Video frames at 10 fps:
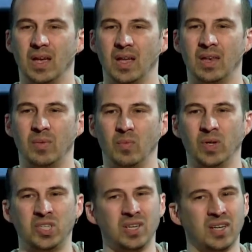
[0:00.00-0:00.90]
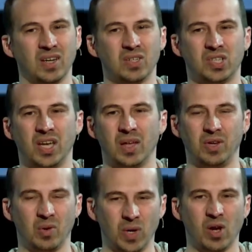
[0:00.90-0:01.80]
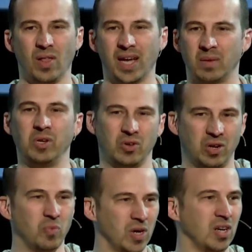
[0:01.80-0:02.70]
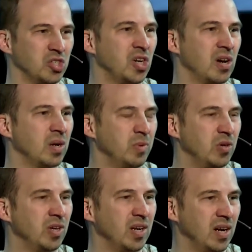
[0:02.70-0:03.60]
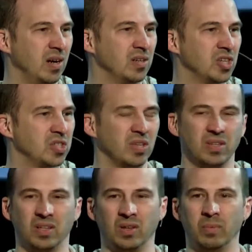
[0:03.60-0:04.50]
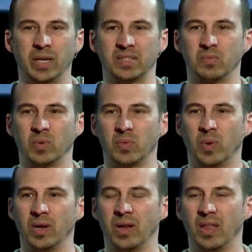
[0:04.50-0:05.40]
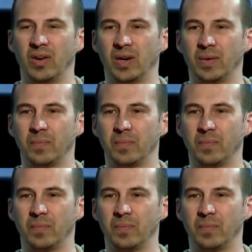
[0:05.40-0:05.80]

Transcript: And what you need to understand, you know, we call that communion. We're going to share communion here in just a little bit with one another.